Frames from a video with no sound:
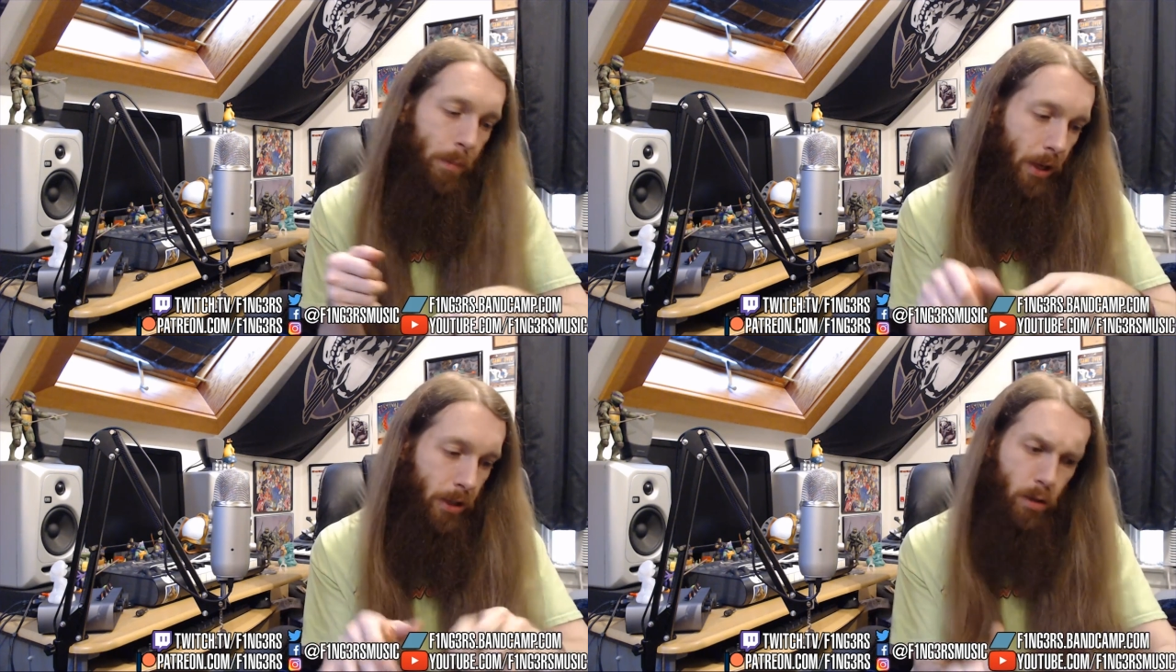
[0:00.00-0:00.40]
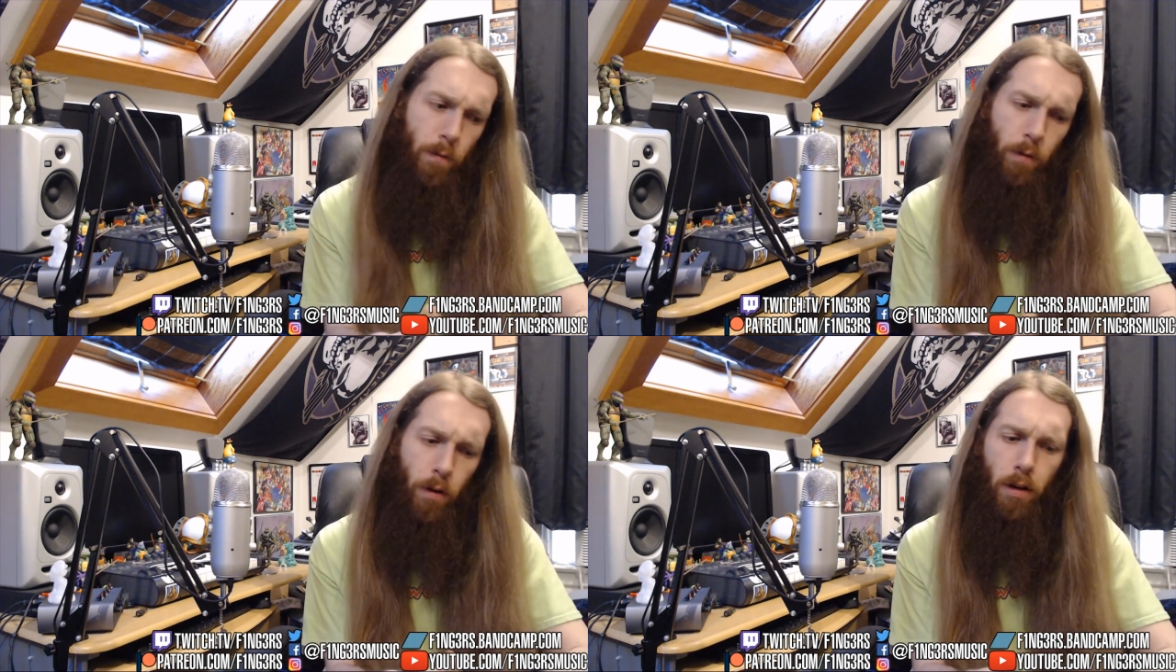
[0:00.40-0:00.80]
But so
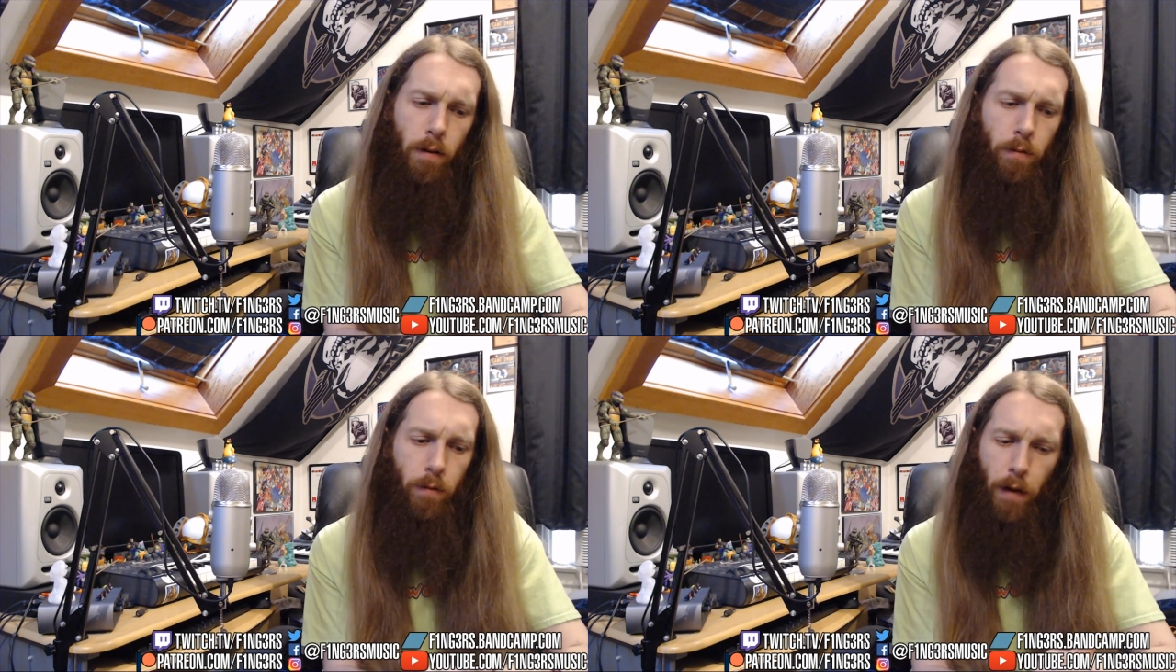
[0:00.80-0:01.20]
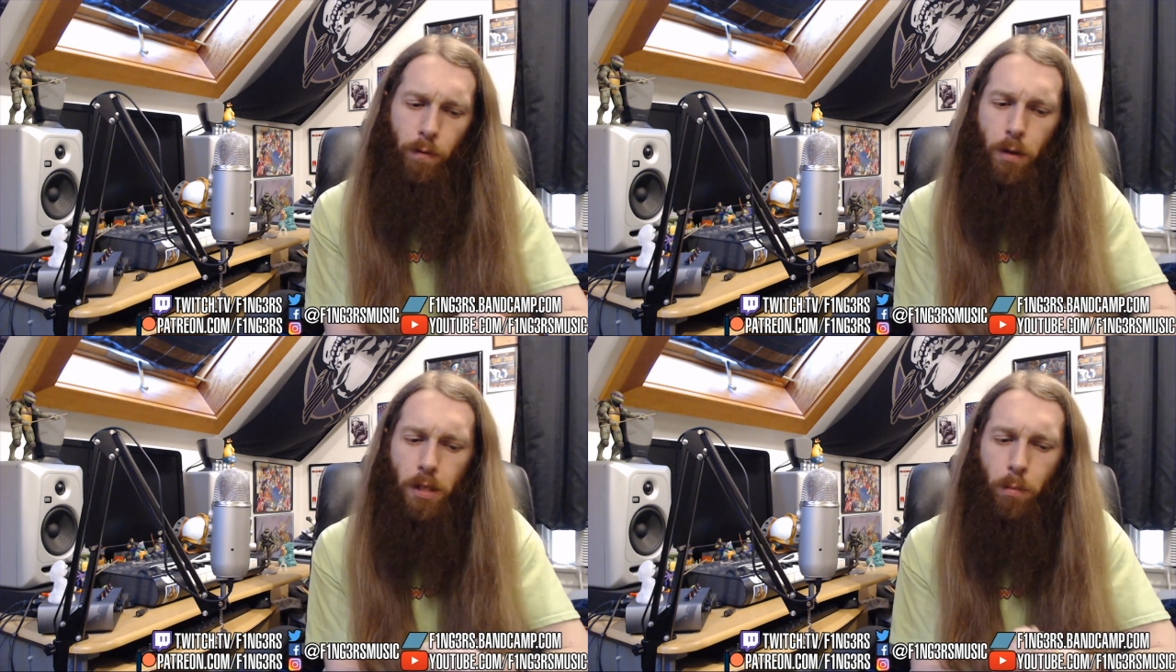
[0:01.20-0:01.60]
far, that
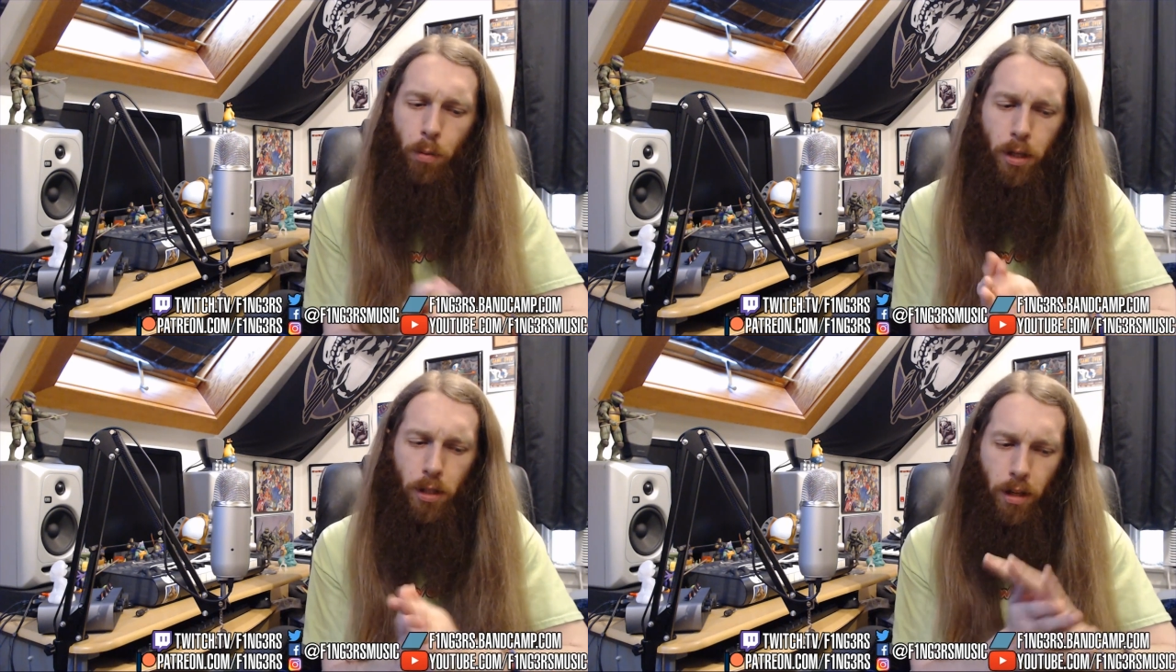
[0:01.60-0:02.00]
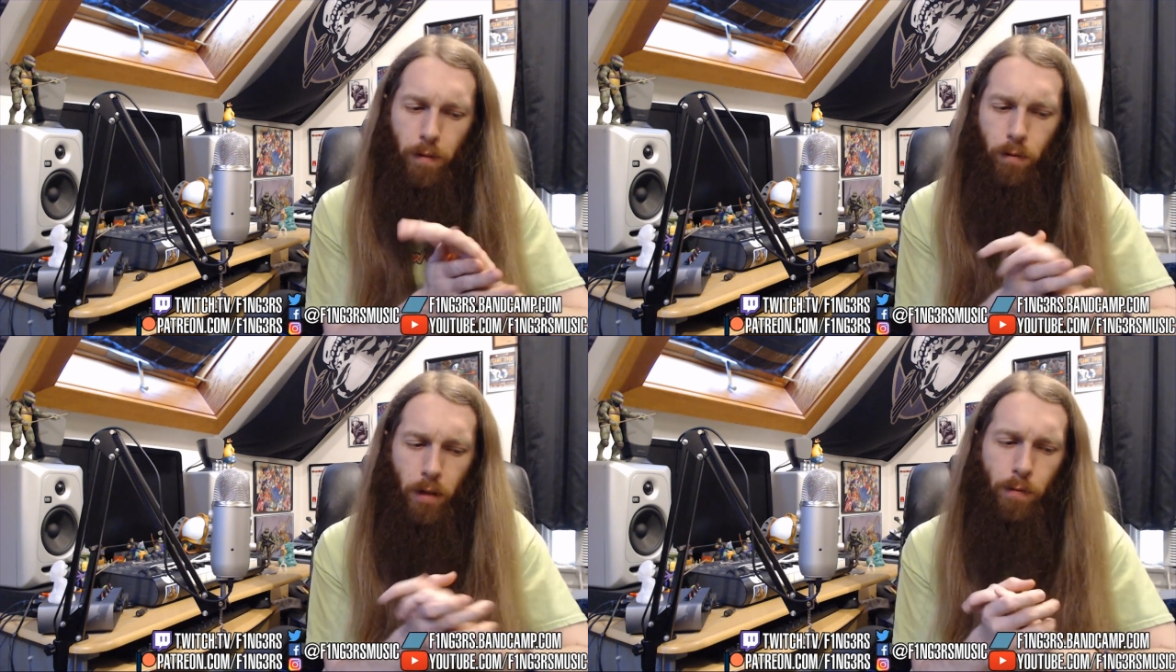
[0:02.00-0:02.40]
first impression
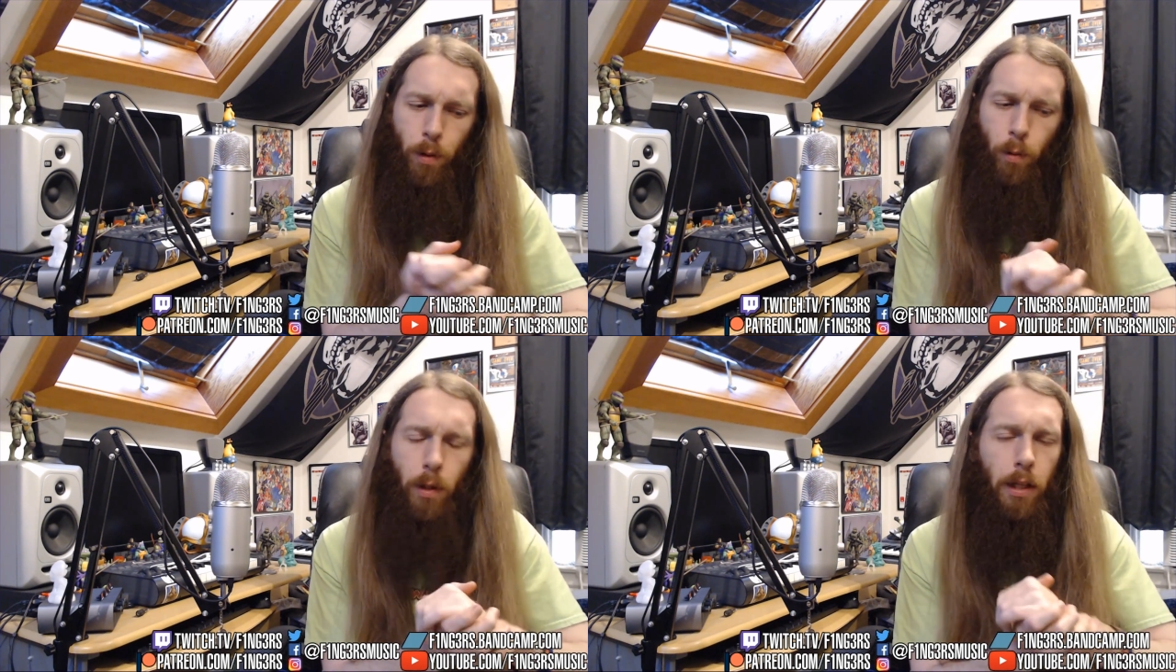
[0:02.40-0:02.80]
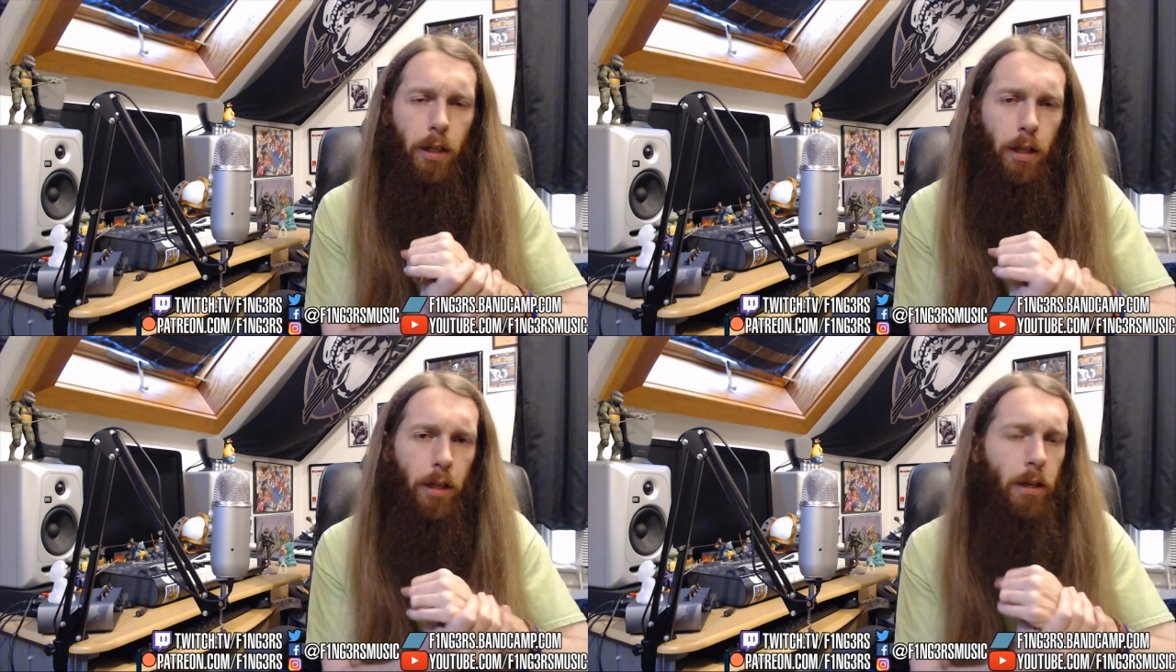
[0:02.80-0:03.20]
that felt really
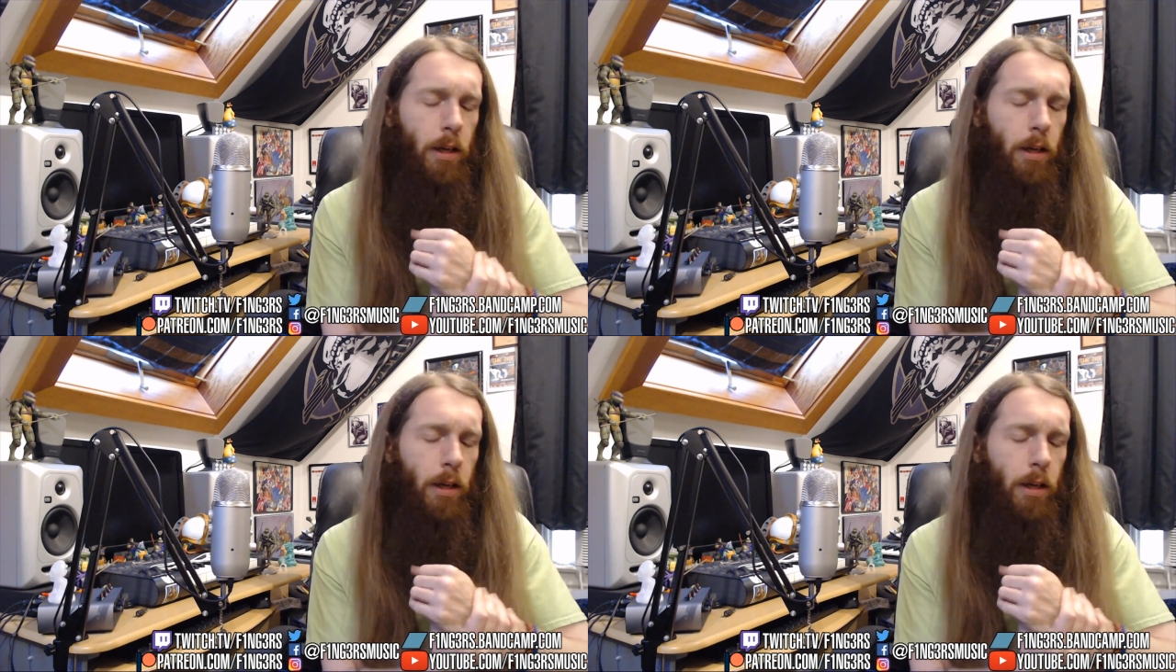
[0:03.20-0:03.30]
good.